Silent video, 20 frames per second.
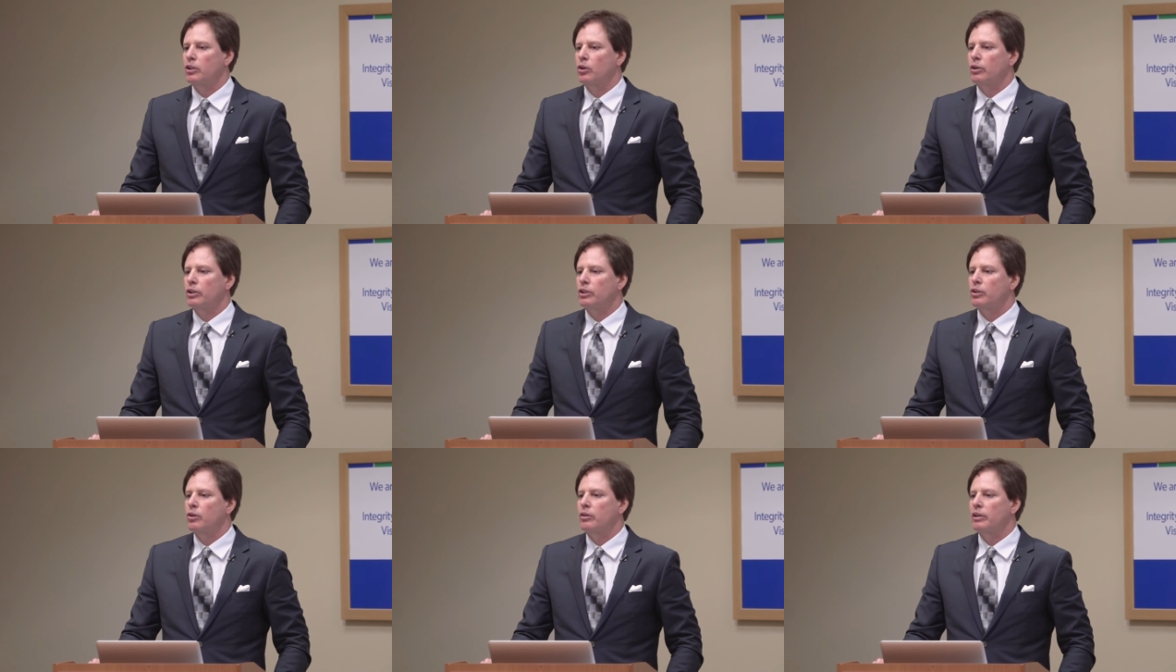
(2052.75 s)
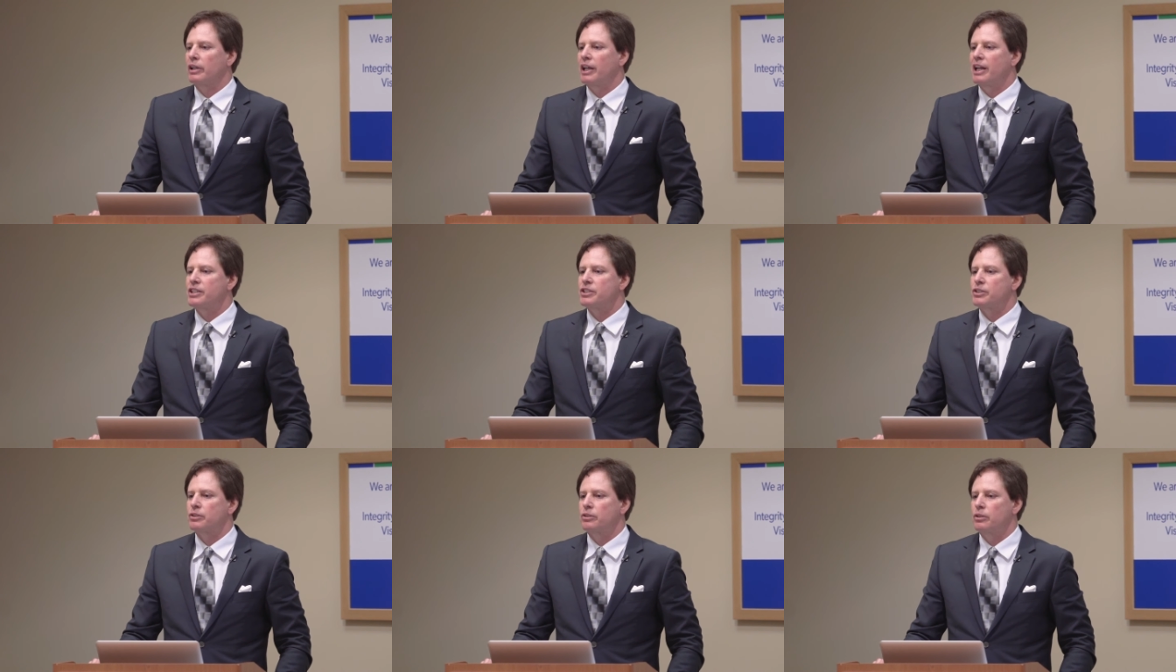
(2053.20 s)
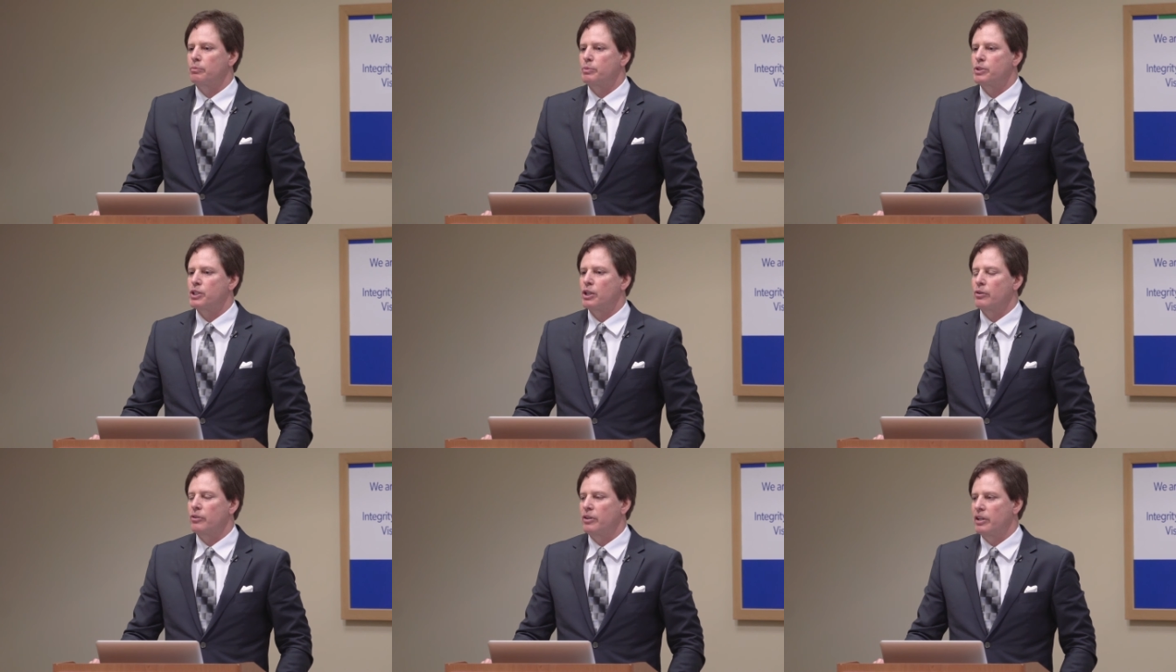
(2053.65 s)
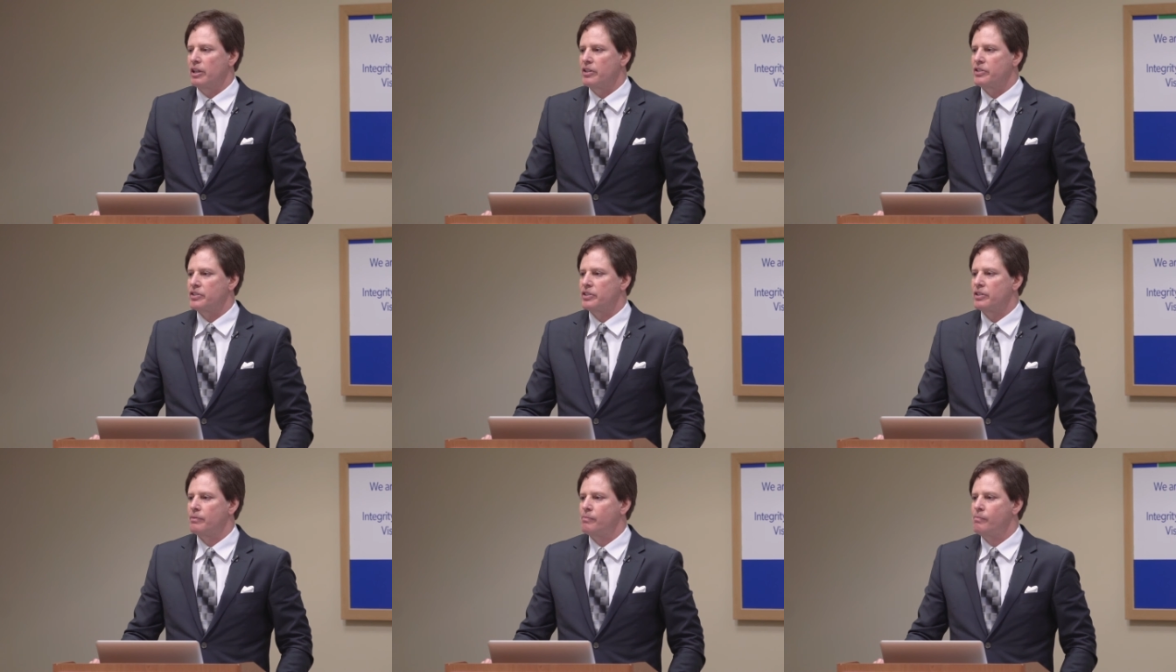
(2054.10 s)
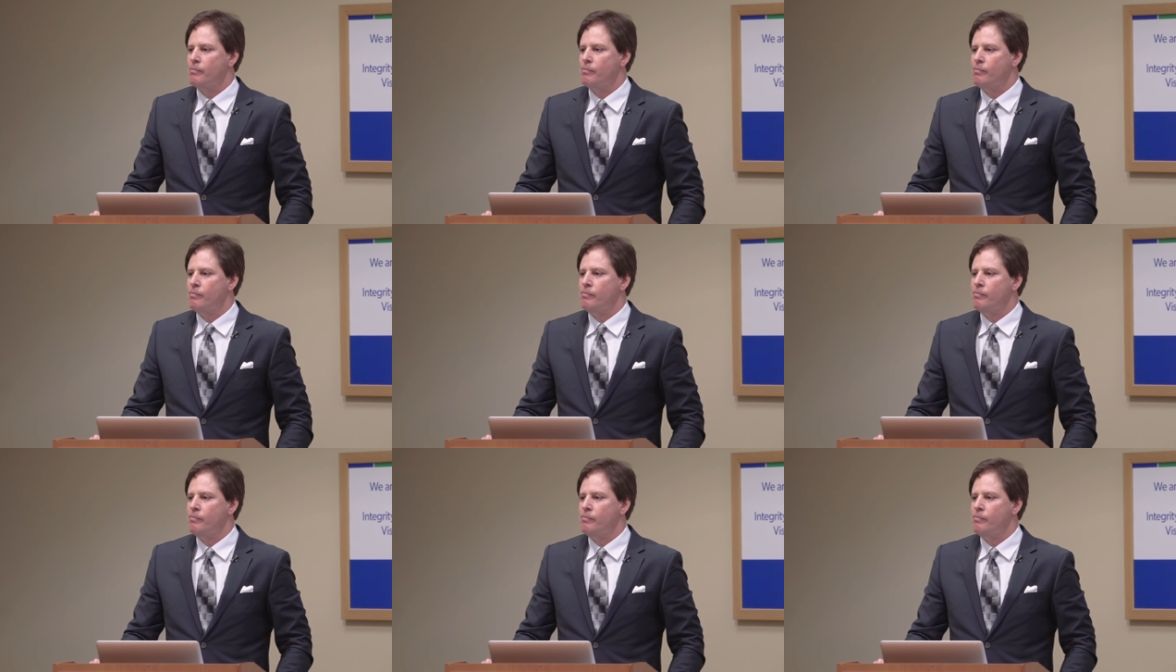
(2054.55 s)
Loren Cordain's group showed this.